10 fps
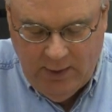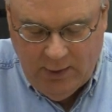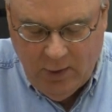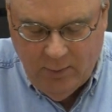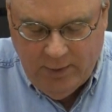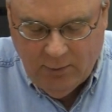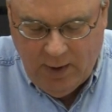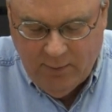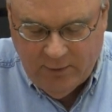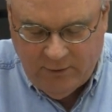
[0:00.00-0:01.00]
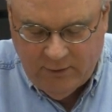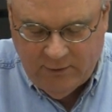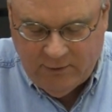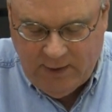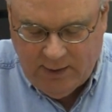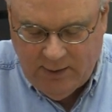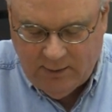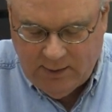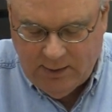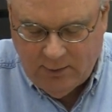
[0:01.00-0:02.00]
Kobe Robertson
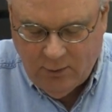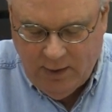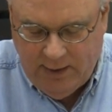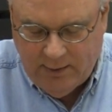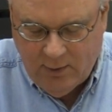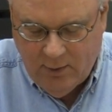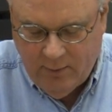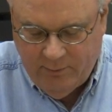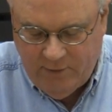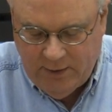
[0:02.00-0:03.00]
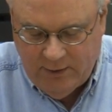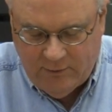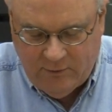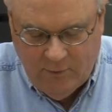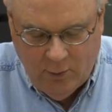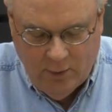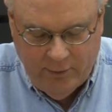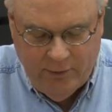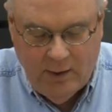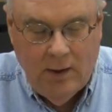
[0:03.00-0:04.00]
second, and Grant Earp finished
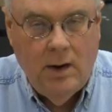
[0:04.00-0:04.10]
fourth.